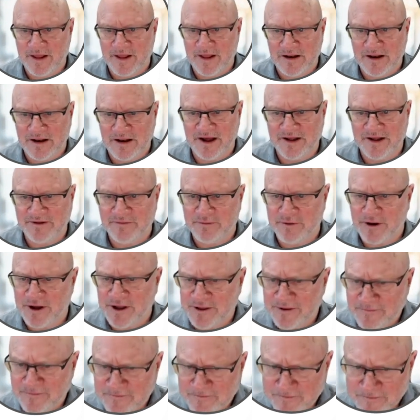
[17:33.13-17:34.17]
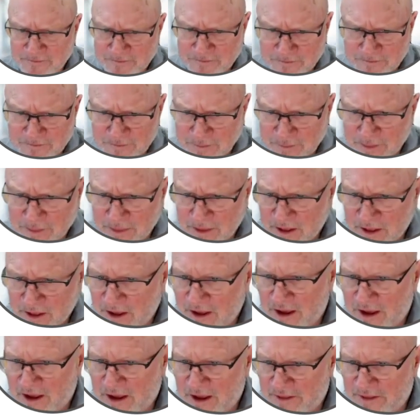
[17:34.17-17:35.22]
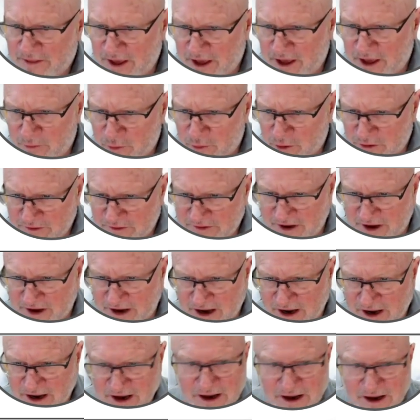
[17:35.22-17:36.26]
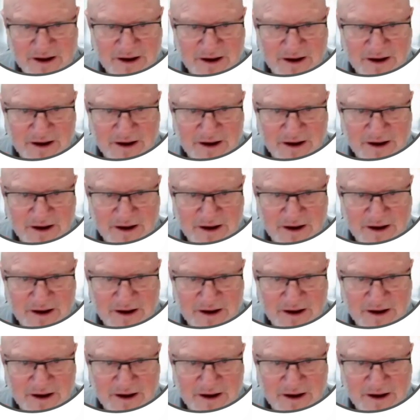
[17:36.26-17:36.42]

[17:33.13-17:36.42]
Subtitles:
Last one. There was a